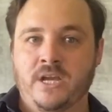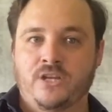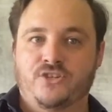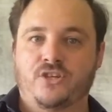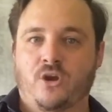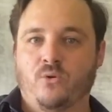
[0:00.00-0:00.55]

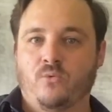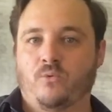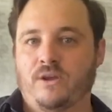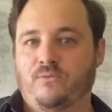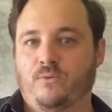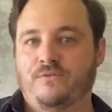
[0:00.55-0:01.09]
So
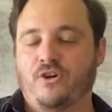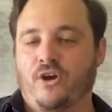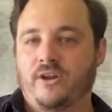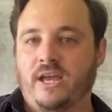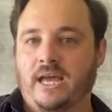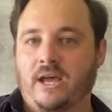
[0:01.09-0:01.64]
if we've
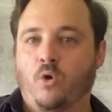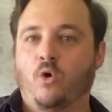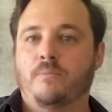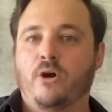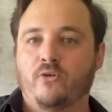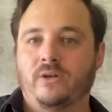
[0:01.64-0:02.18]
got a
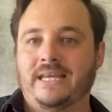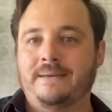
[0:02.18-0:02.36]
hormonal